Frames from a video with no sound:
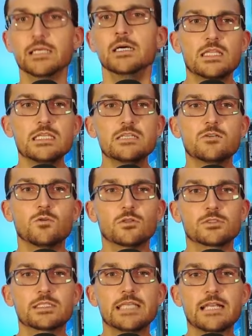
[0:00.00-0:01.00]
Equal
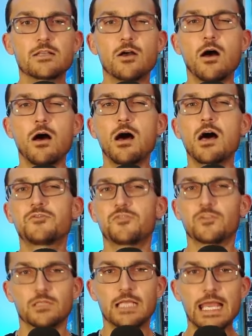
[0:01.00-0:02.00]
to that
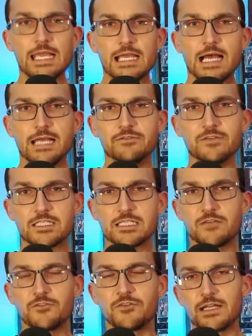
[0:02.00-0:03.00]
awful AI of us
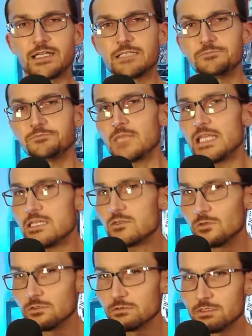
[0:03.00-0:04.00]
fighting,
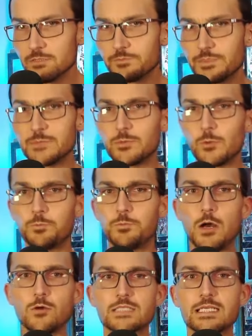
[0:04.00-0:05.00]
equal to people
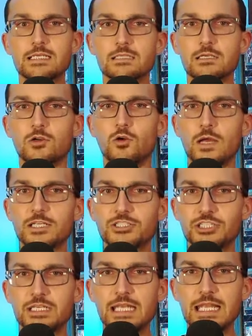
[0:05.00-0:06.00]
posing the
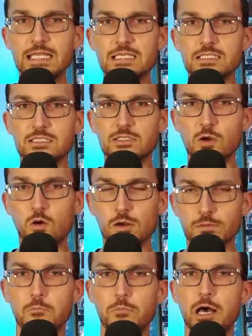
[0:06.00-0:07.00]
question, is your
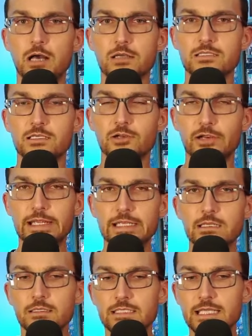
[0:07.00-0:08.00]
box
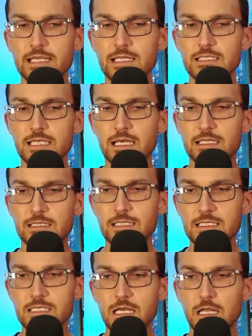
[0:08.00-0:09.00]
green? Yeah, that's
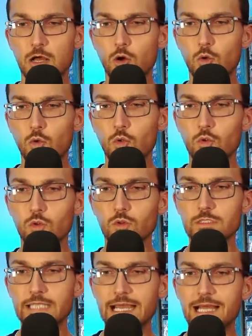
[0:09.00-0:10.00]
a
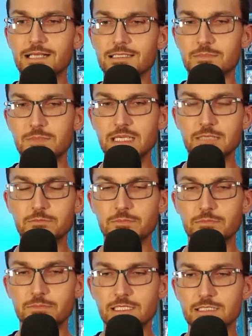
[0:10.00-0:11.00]
old ass meme.
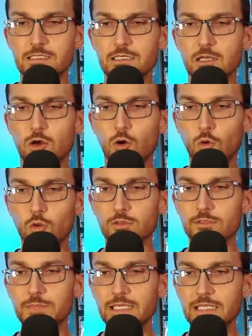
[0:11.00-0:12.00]
That was an
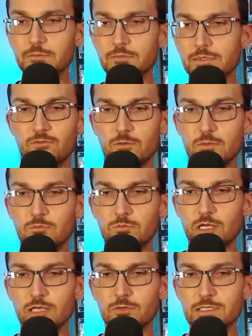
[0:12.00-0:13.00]
old meme from the
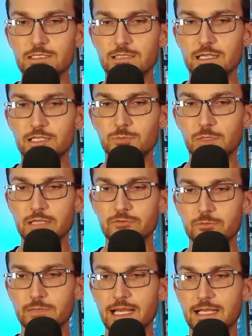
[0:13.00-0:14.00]
Broadway stage play
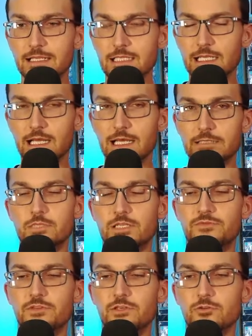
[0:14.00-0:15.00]
from back in the cut.
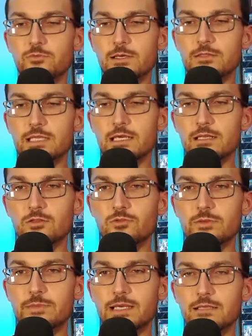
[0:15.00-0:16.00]
If you knew about that all the way
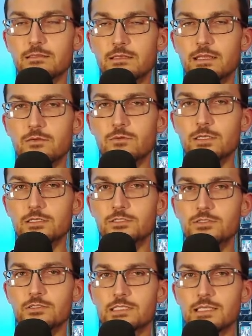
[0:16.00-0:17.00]
back in the day, why did
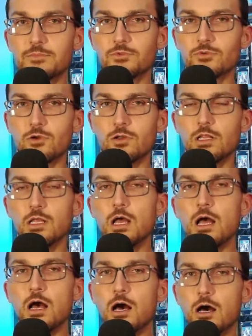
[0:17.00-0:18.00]
you accept the role?
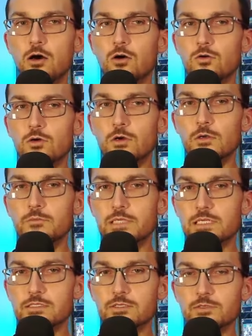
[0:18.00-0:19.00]
Oh,
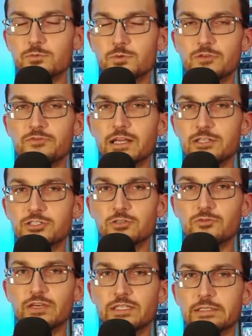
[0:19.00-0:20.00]
because you're a professional
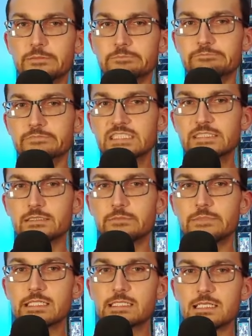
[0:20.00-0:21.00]
victim. That
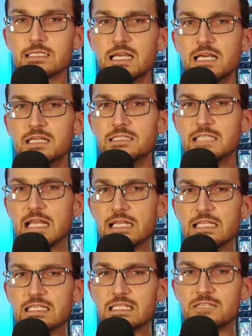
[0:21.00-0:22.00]
makes sense. None of
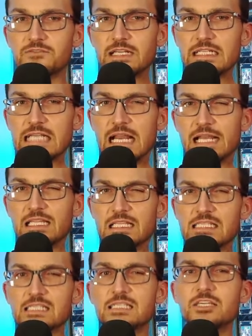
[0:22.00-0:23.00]
this is funny. None of this
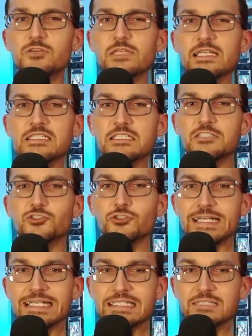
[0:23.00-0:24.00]
is cute. It
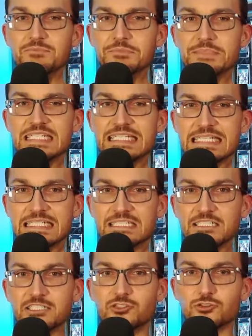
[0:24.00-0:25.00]
degrades me. It
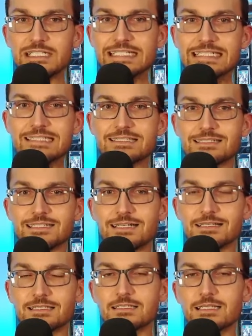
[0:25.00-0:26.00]
degrades
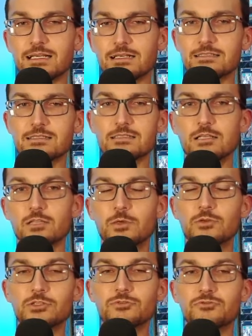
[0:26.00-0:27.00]
us. Yeah, because it's all
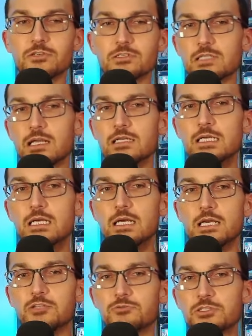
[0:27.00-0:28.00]
about you first, huh?
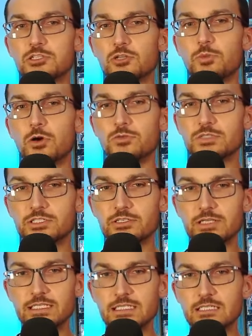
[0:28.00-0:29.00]
The original poster
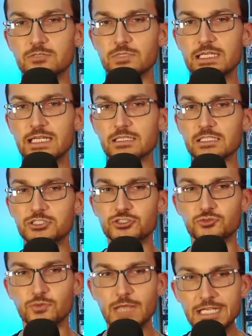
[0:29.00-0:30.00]
is an
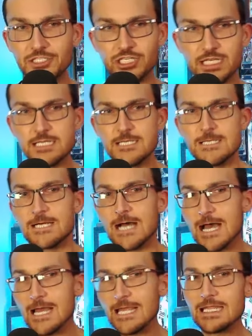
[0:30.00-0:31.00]
illustration.
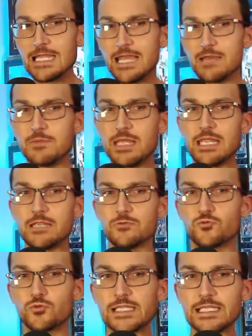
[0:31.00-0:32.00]
I am a
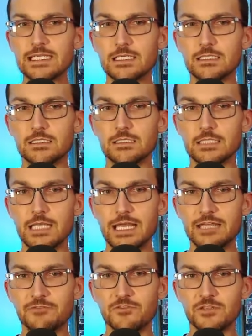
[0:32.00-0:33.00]
real
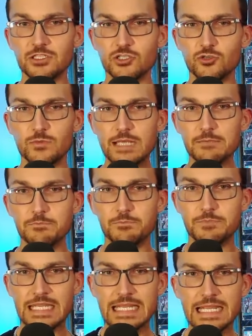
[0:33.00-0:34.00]
life human
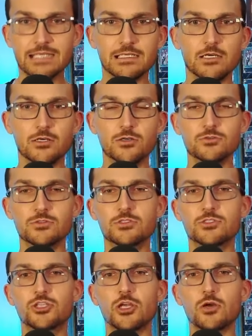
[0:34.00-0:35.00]
being who
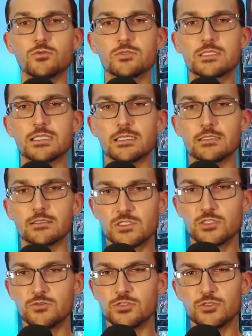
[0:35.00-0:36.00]
chose
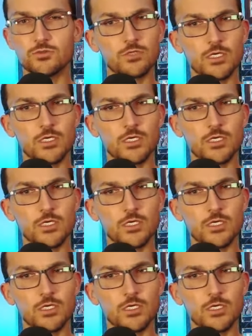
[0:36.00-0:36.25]
to